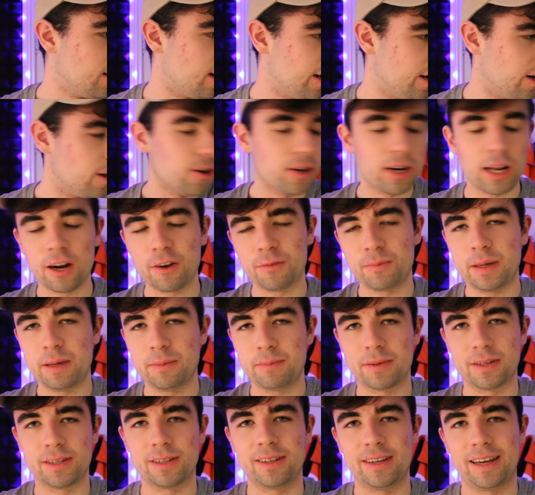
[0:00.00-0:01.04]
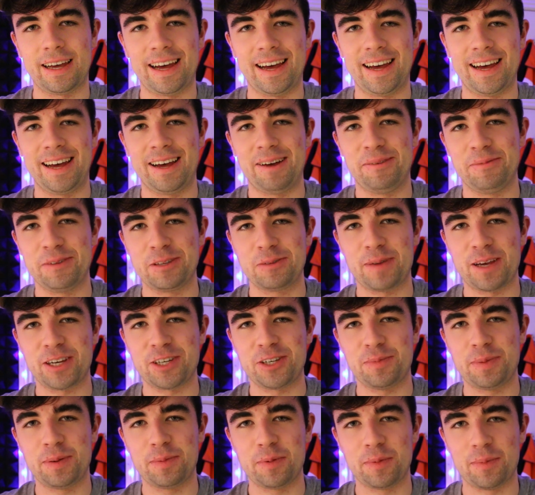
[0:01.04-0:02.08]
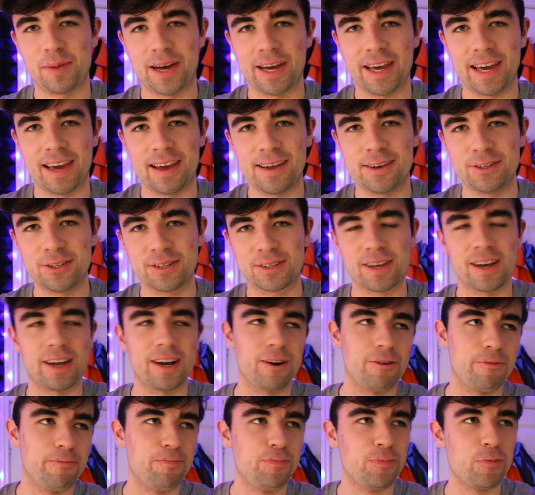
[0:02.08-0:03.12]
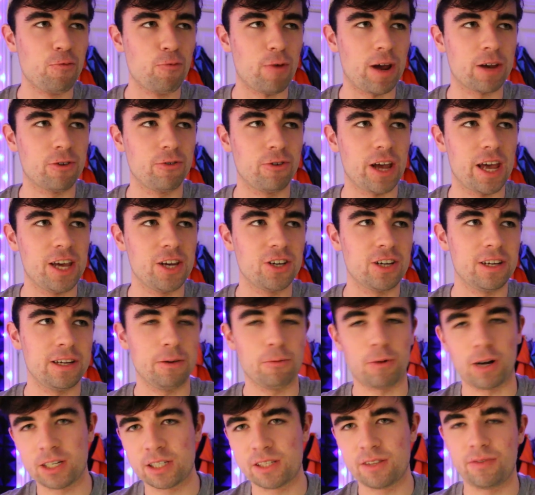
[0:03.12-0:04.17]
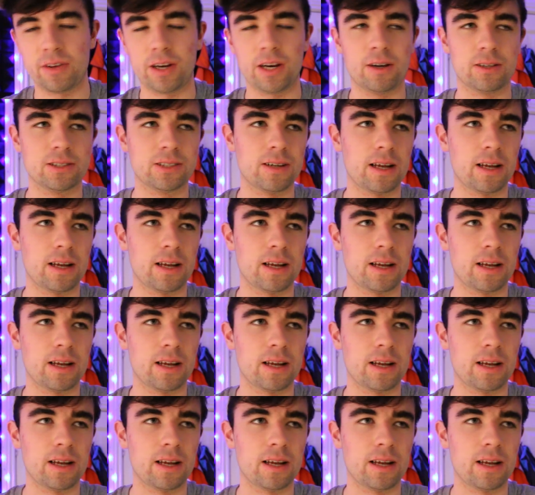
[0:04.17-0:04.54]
I know a lot of people, uh, especially people my age, just kind of recreationally watch the videos